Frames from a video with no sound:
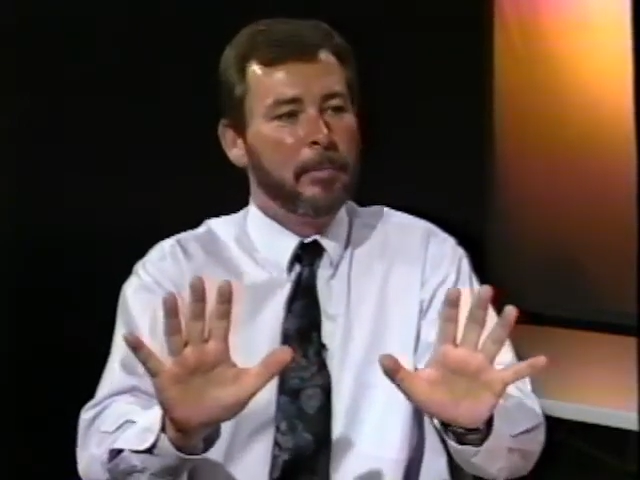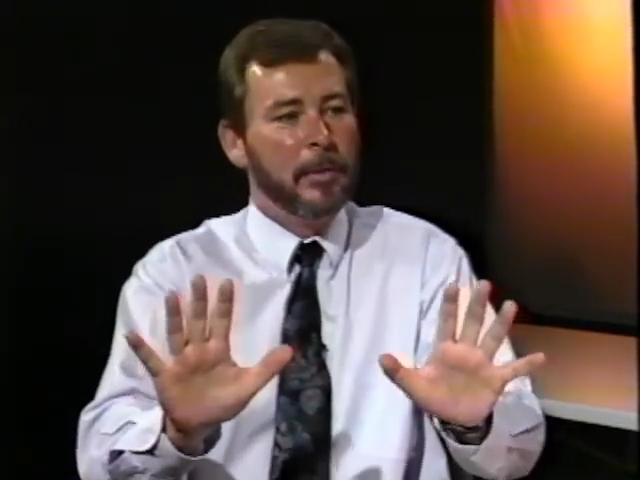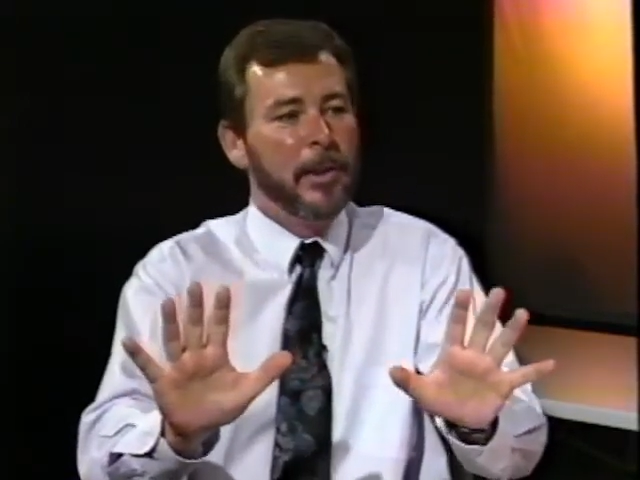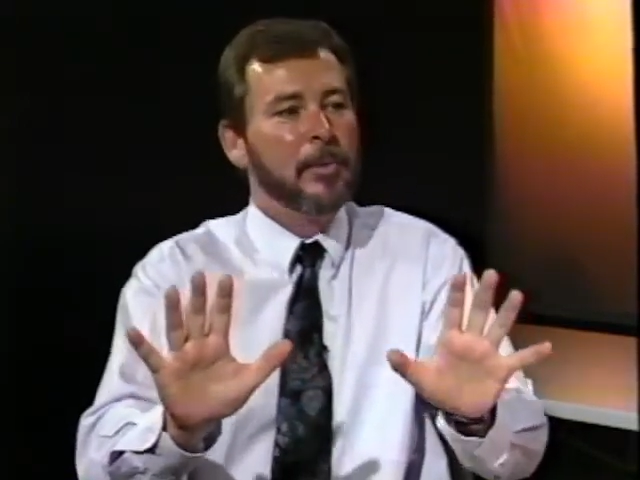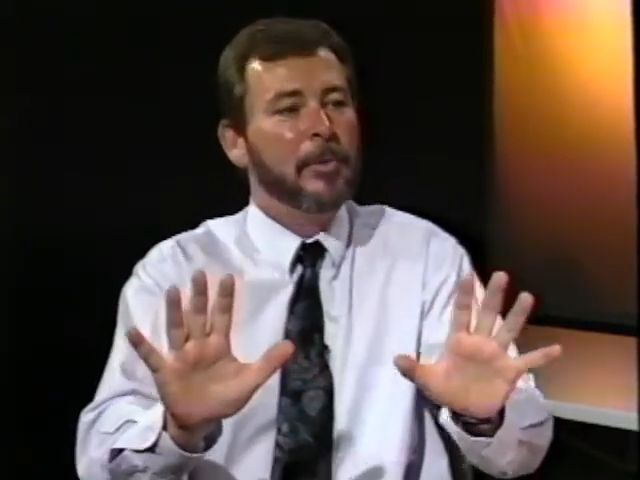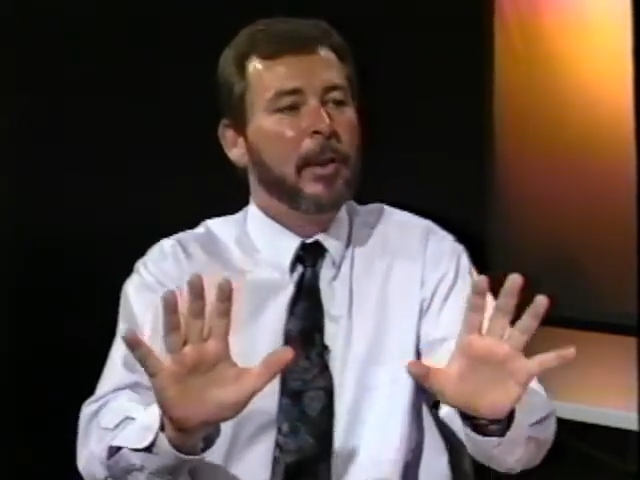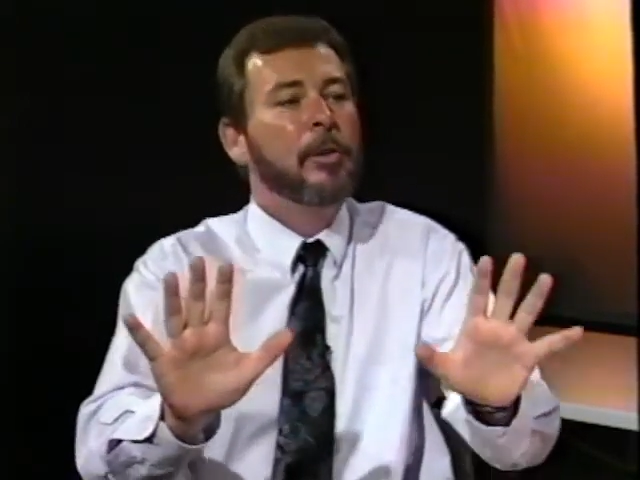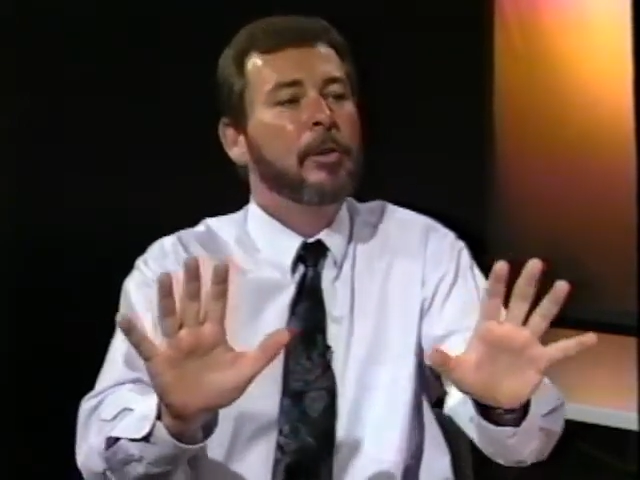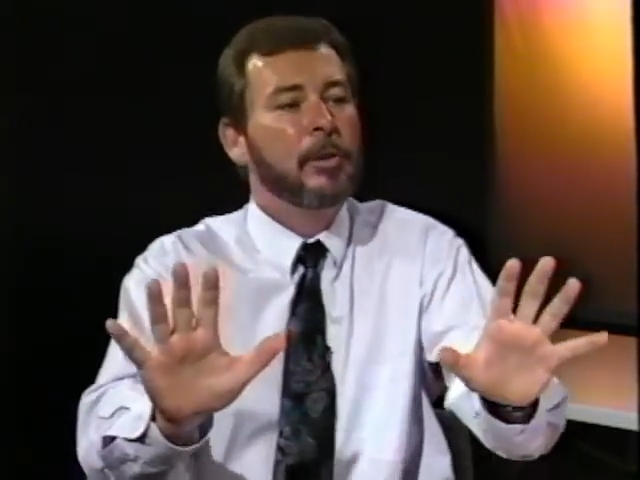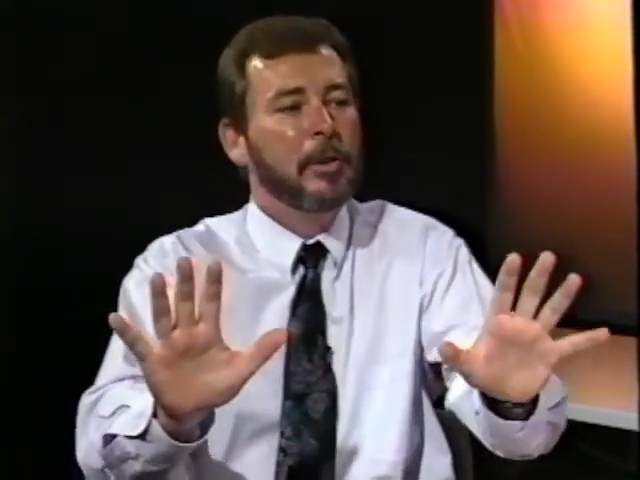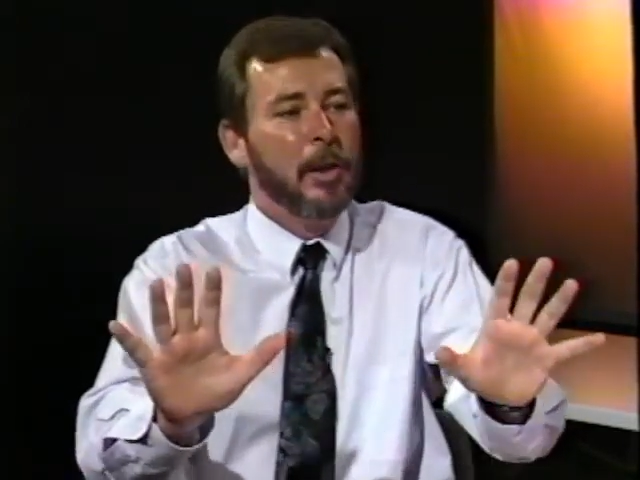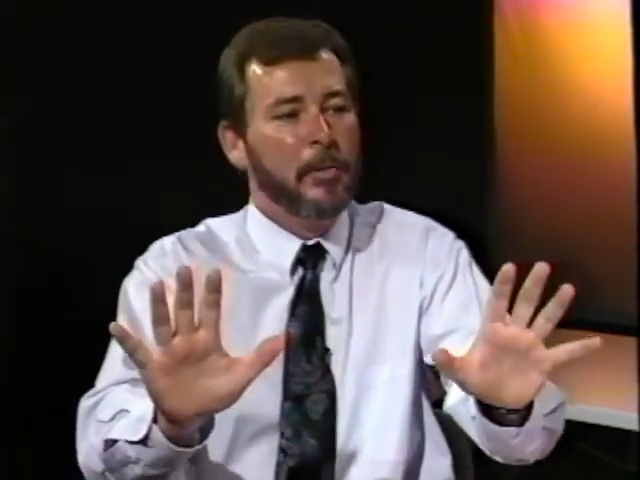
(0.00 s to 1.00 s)
the place where they
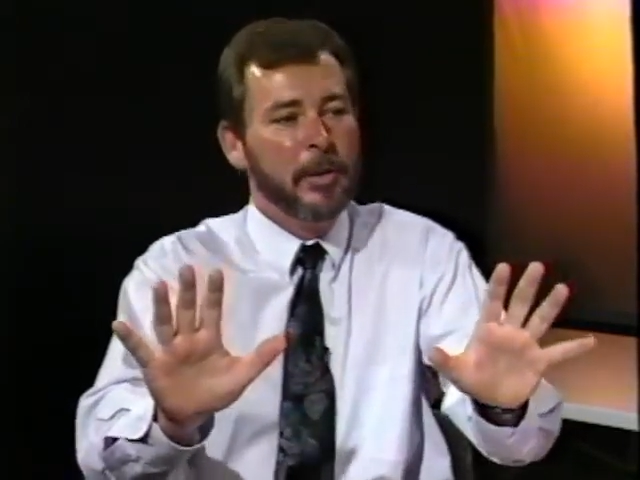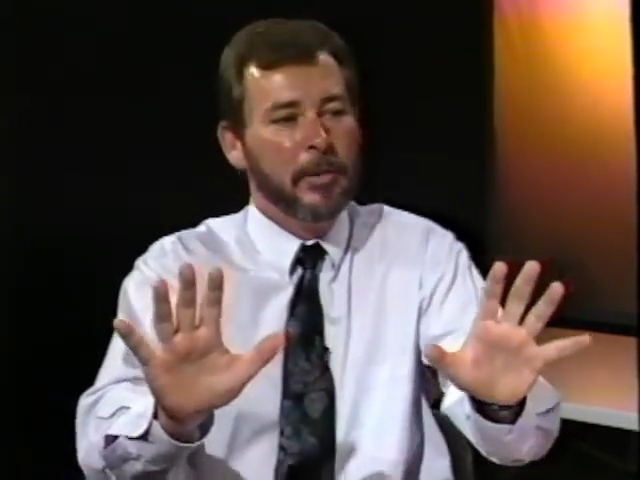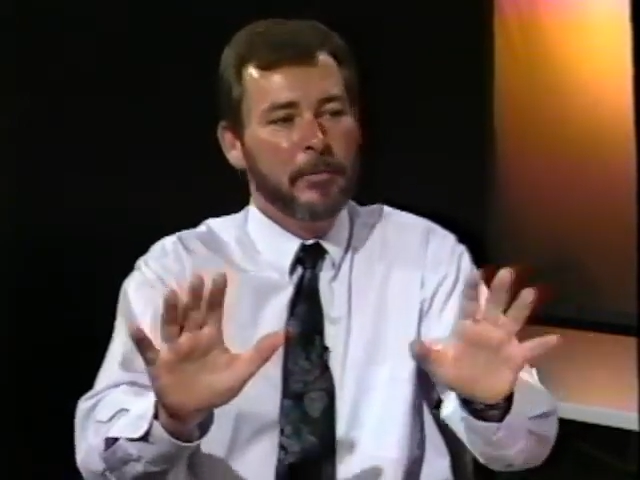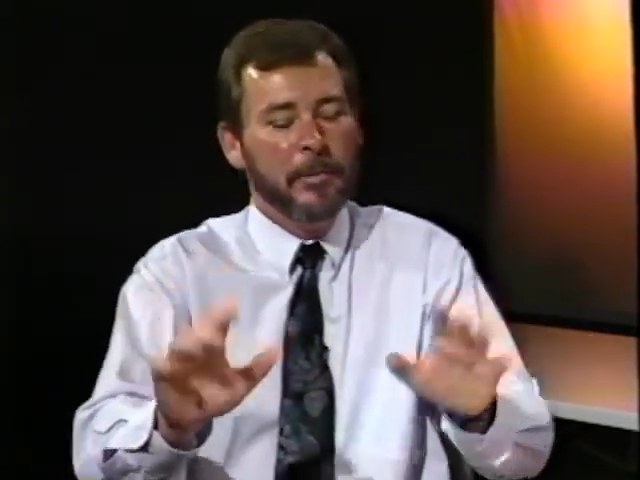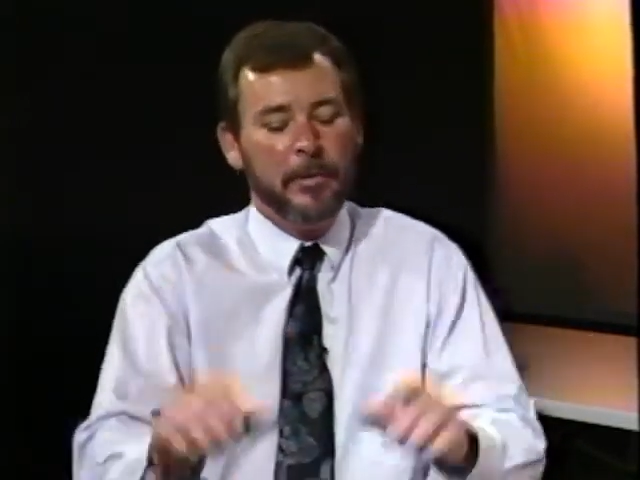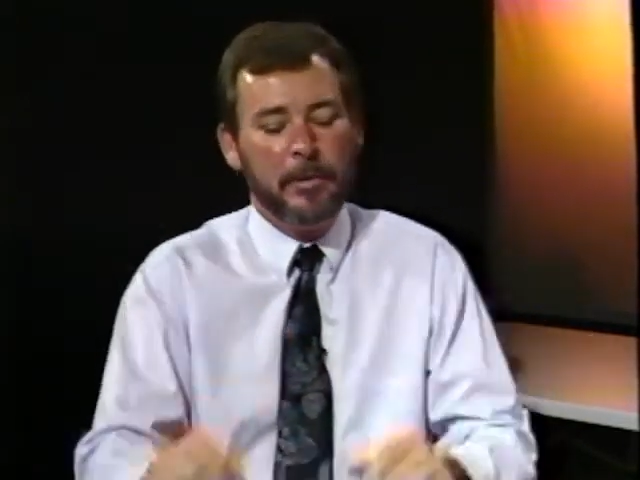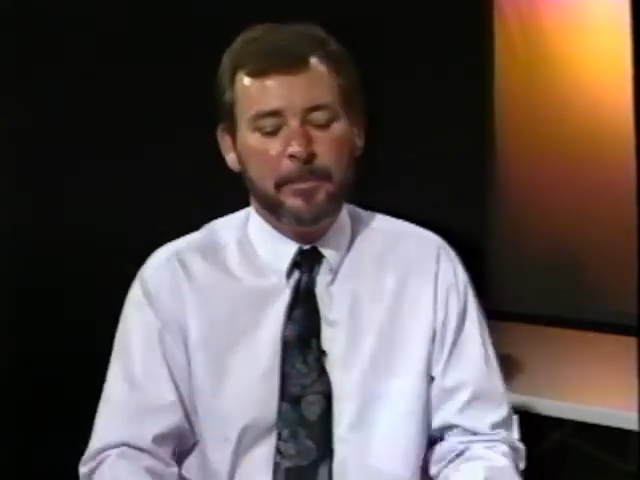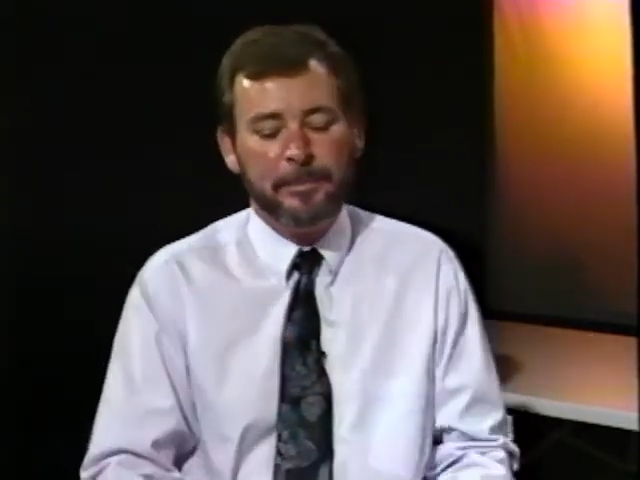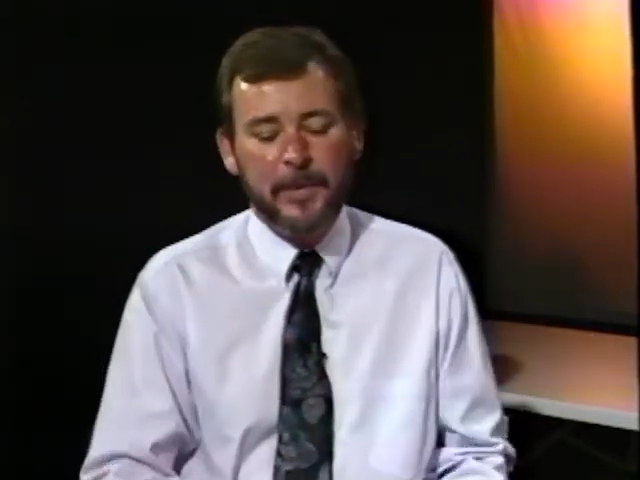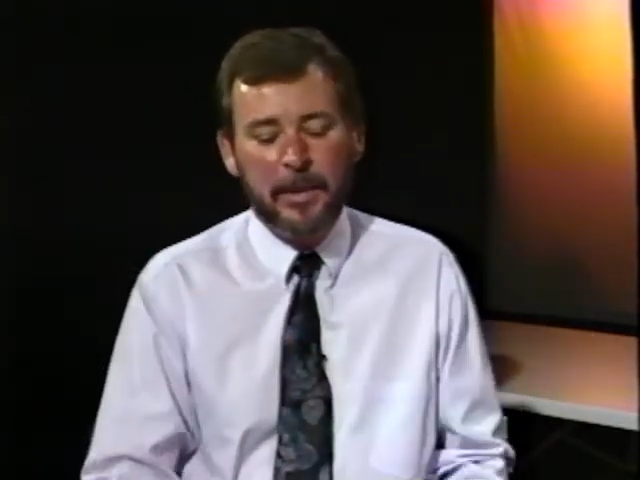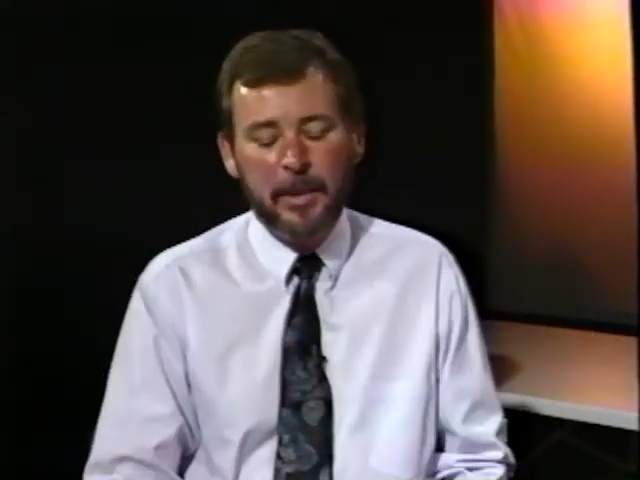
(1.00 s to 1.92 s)
couldn't go any further.